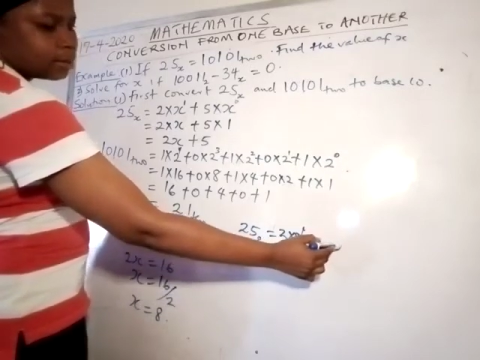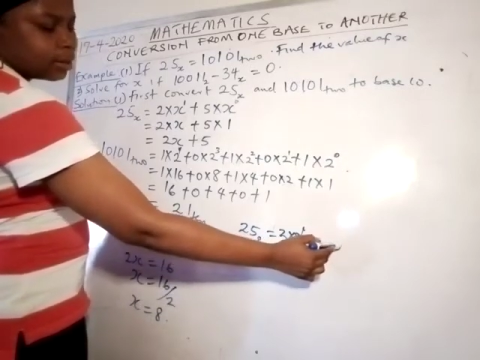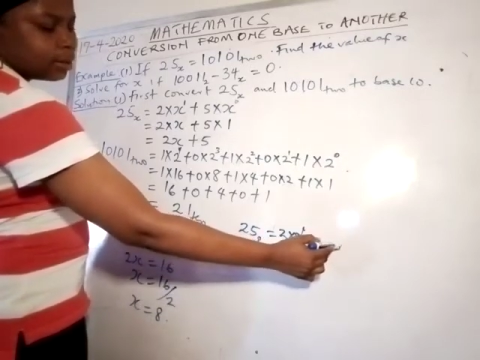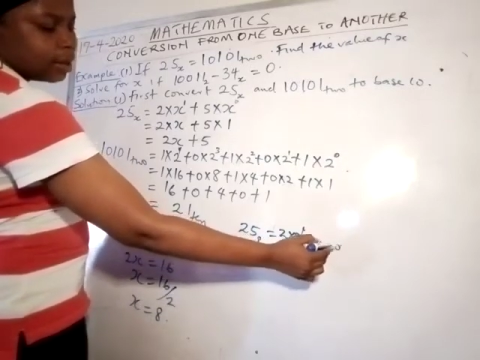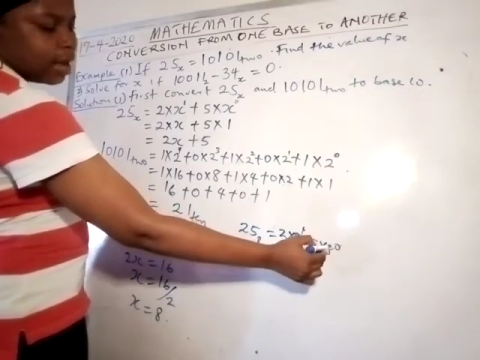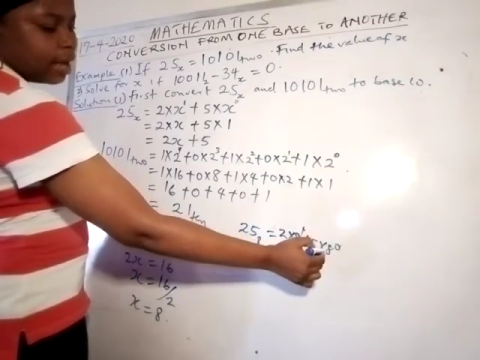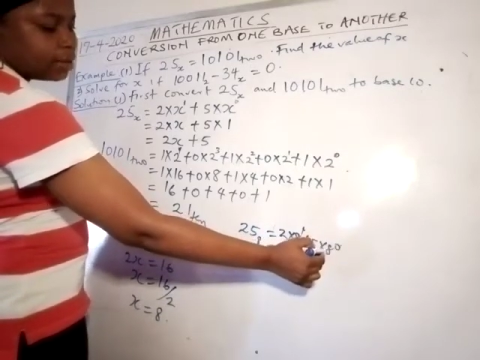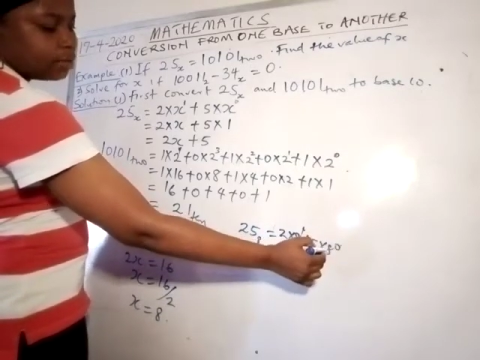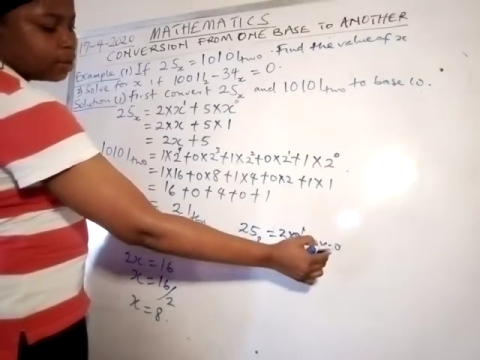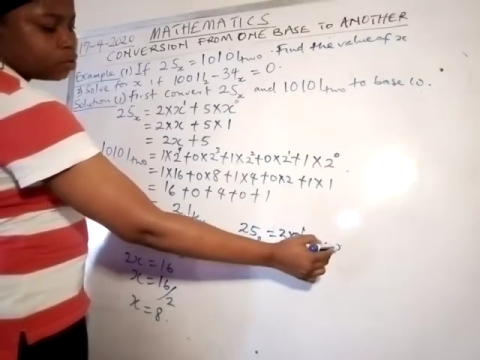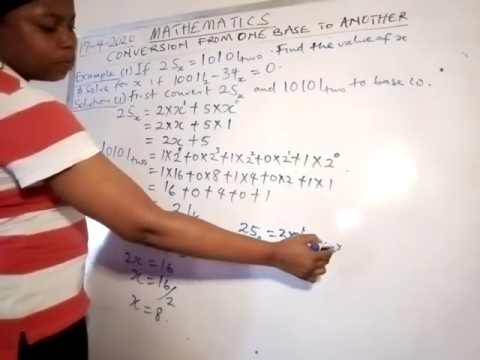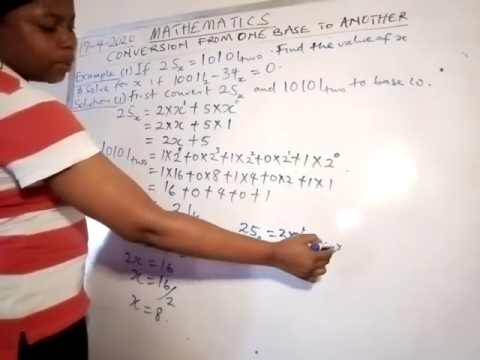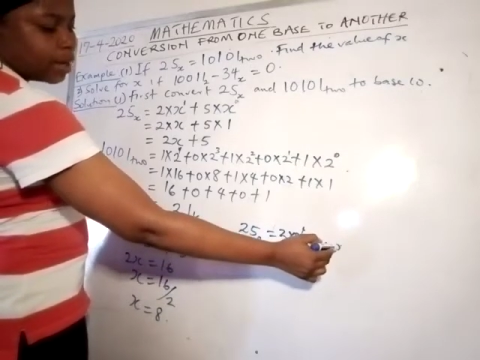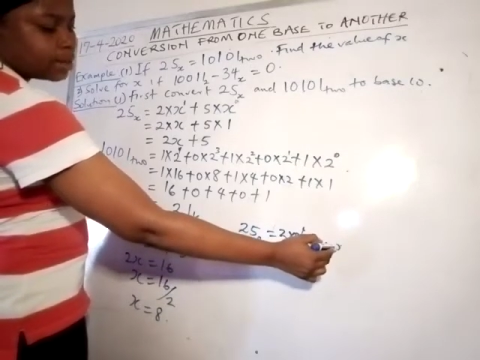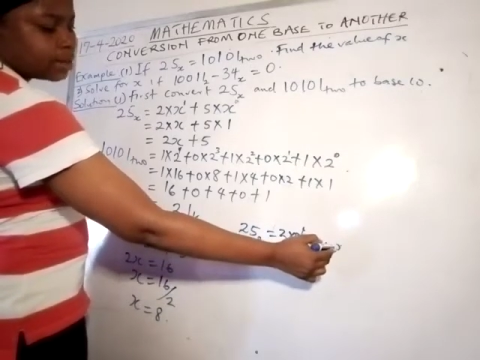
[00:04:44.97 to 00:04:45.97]
8 raised to
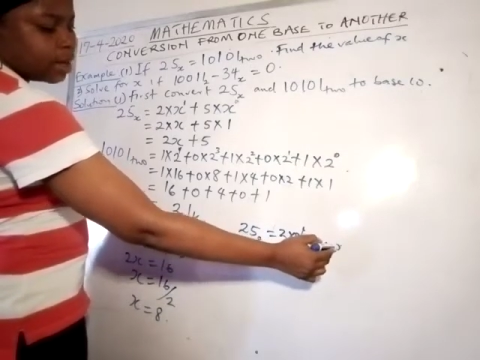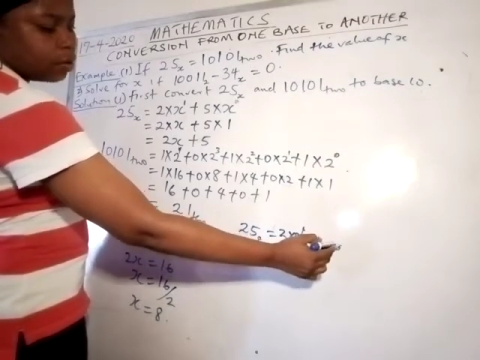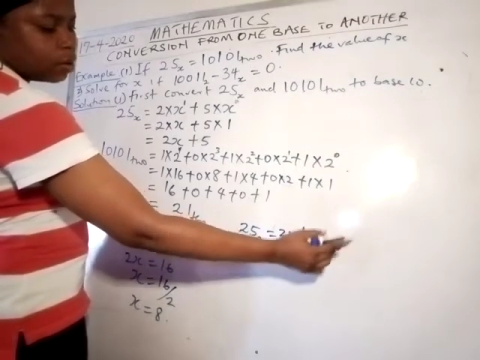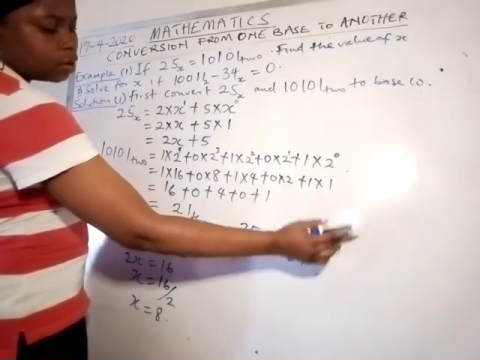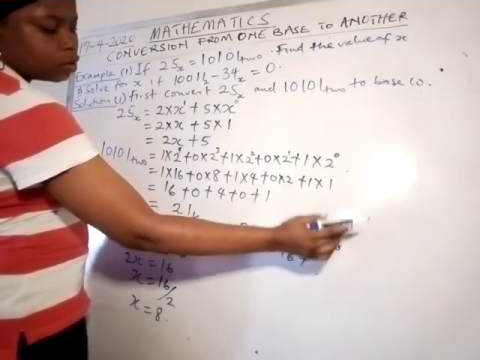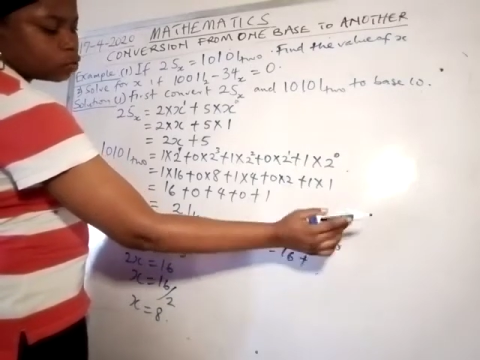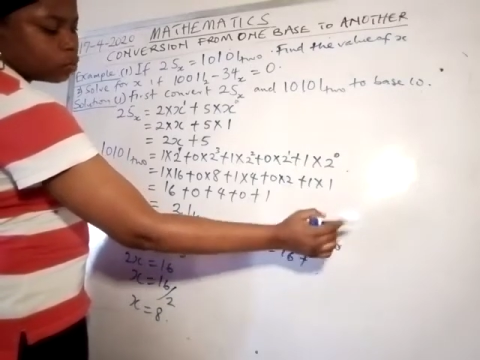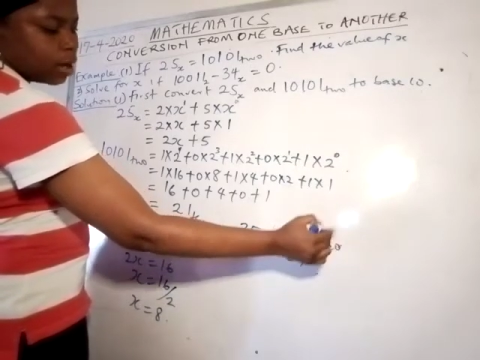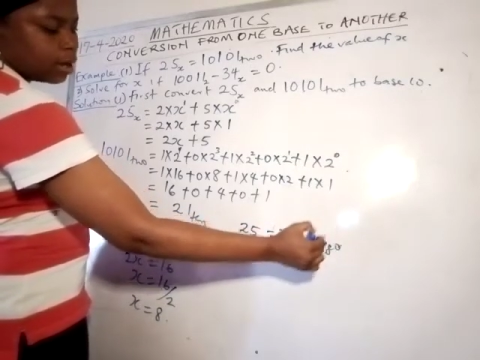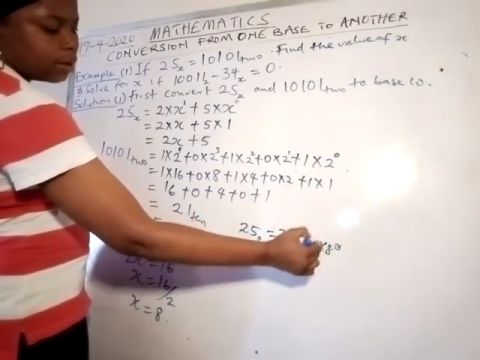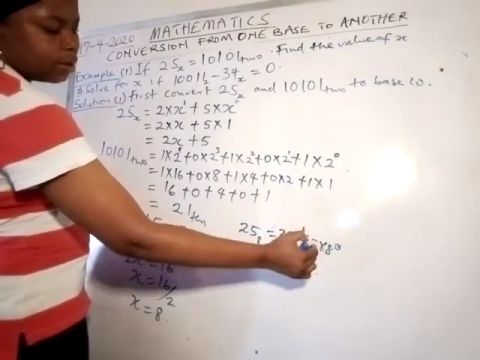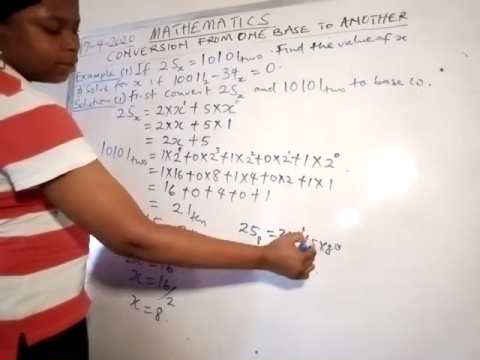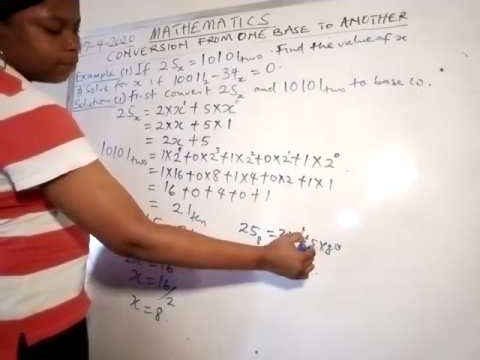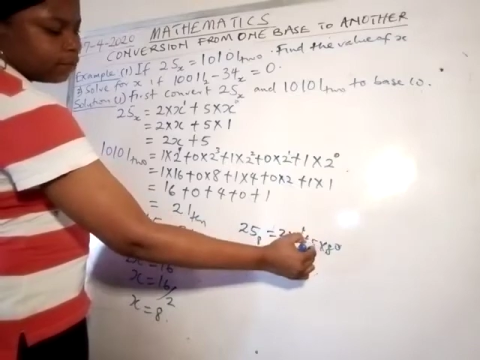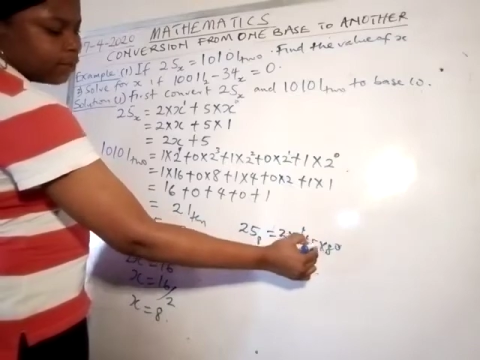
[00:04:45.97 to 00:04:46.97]
power 0 is 1.
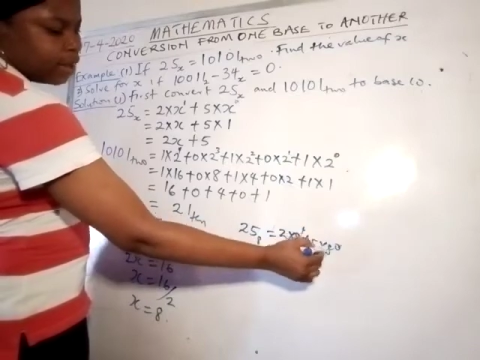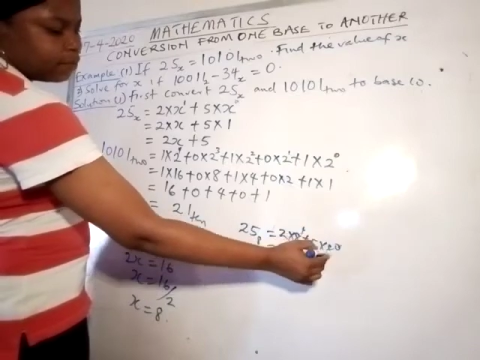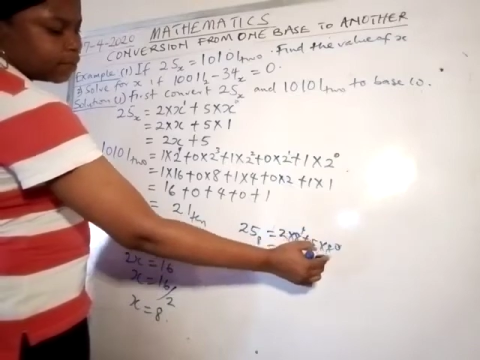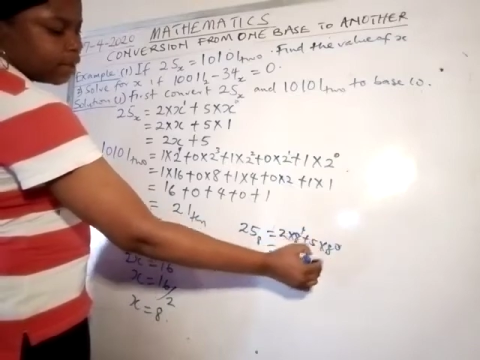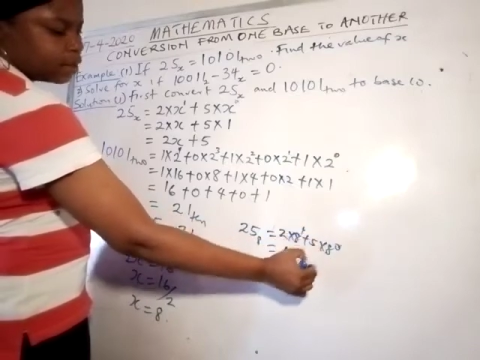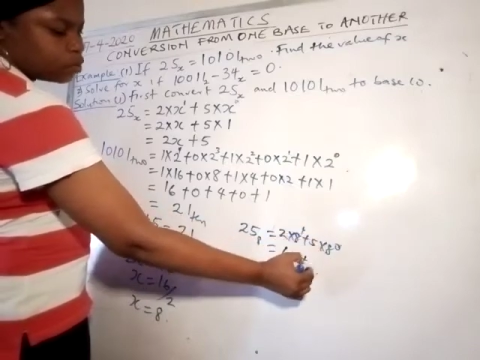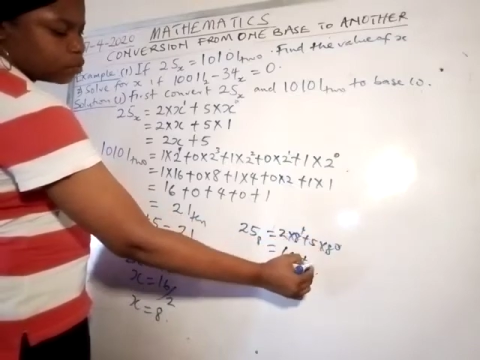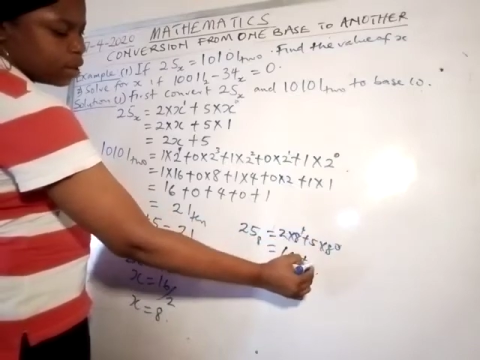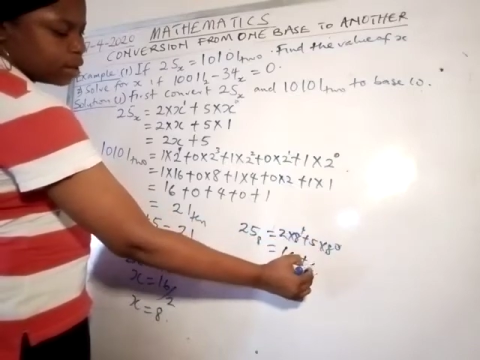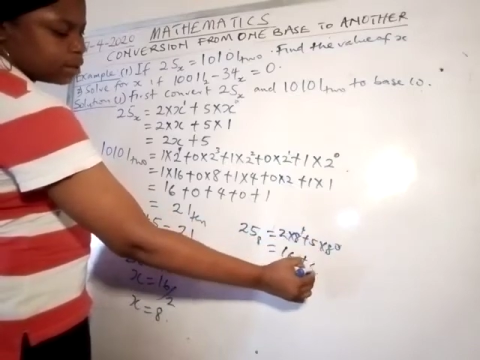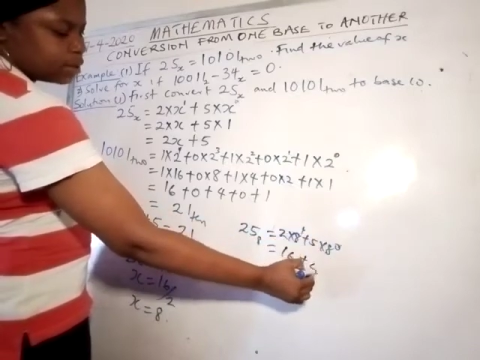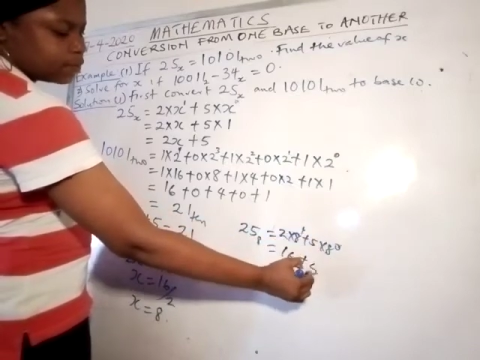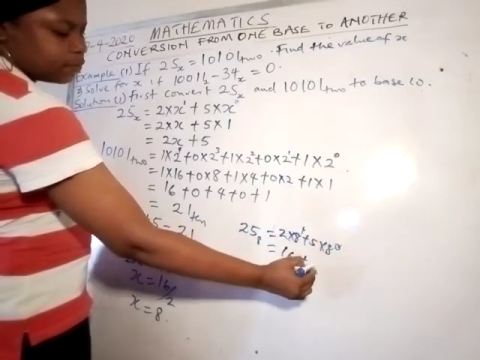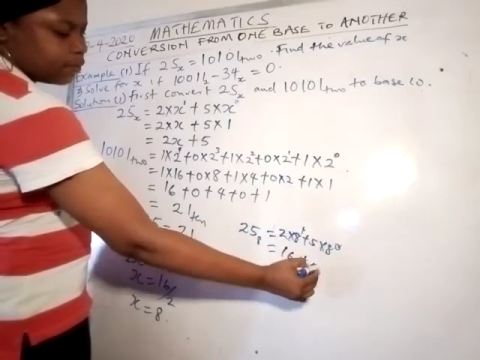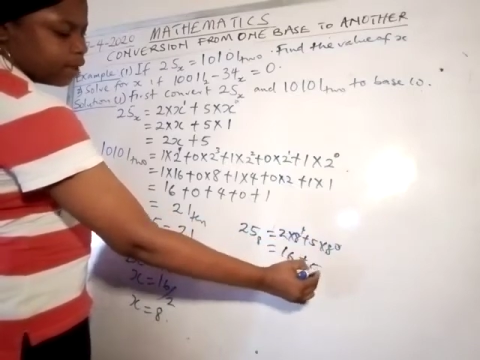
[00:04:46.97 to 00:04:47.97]
5 times 1
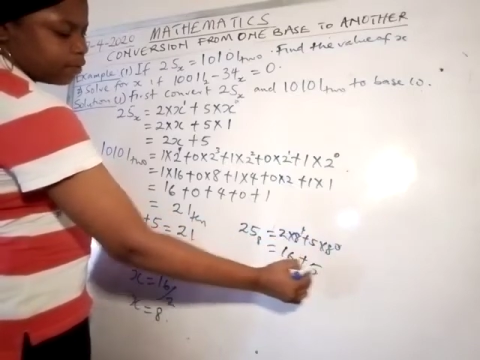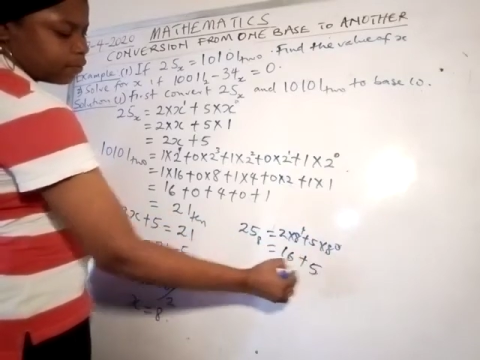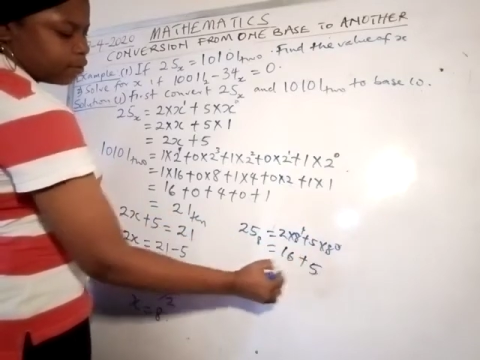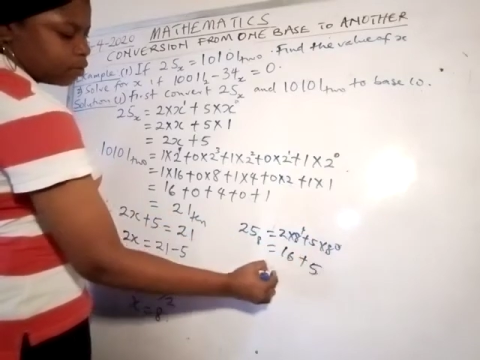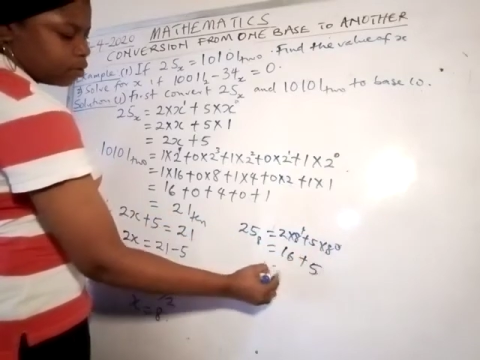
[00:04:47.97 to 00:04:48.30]
is 5.